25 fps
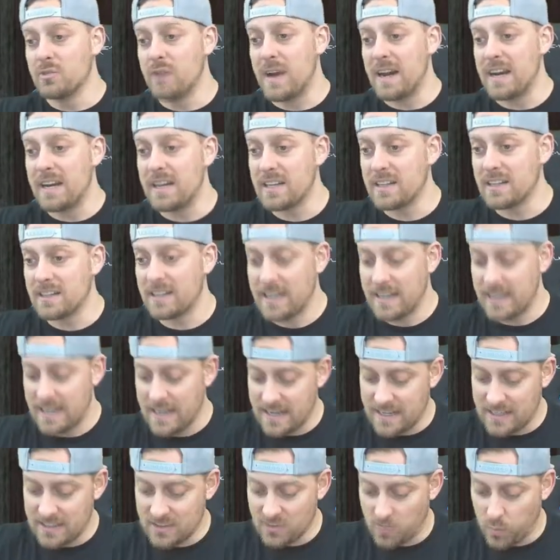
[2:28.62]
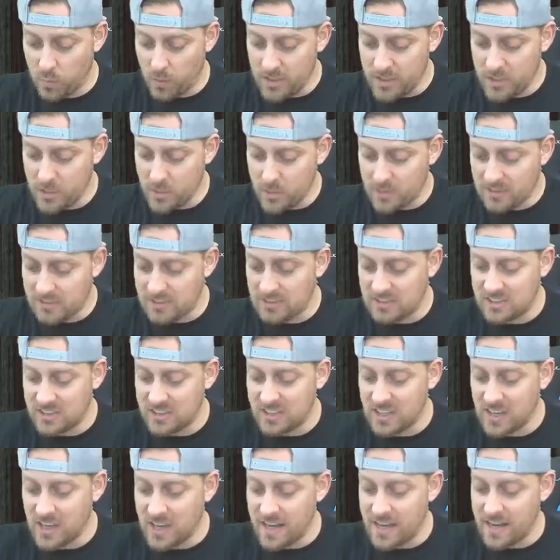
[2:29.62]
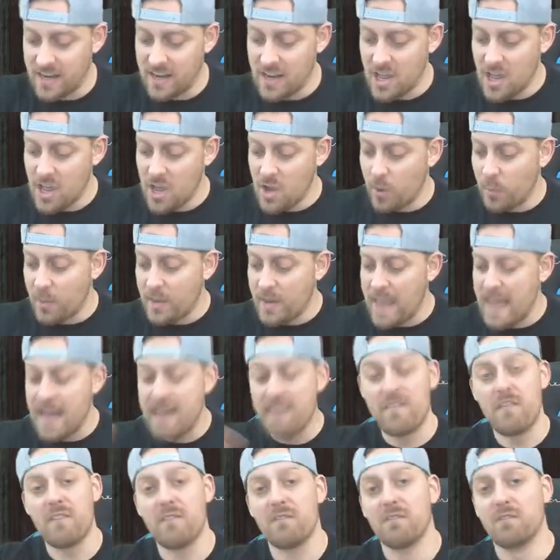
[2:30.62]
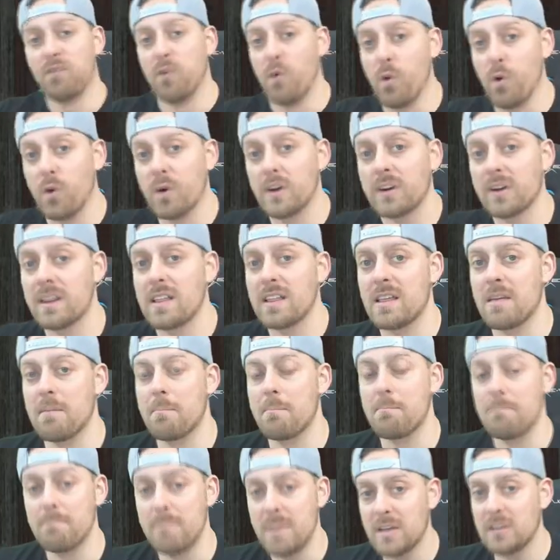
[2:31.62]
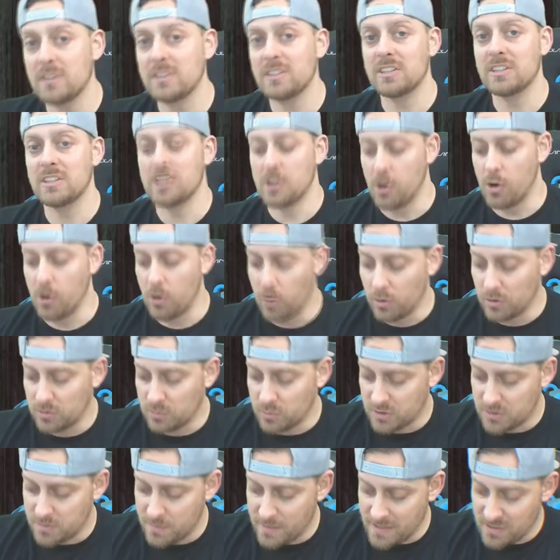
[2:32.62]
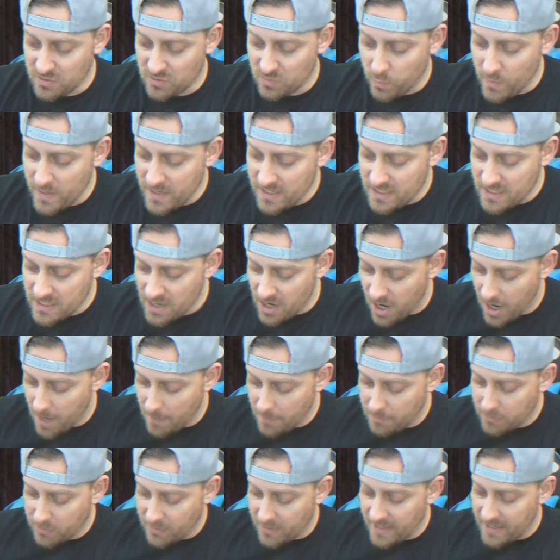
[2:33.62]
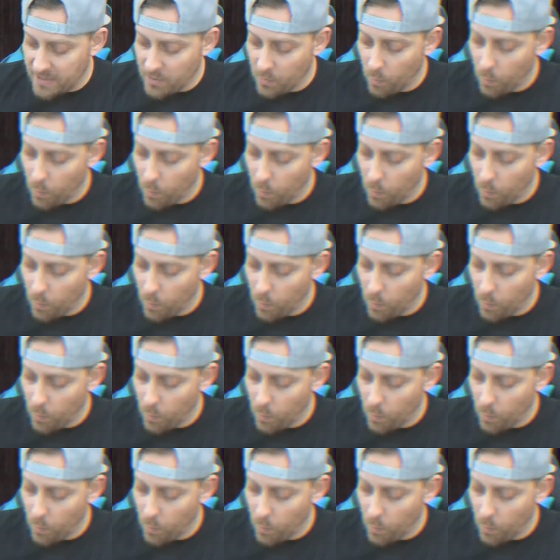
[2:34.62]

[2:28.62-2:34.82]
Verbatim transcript: right here is what you could see ahead. We have four million gold, which means we can upgrade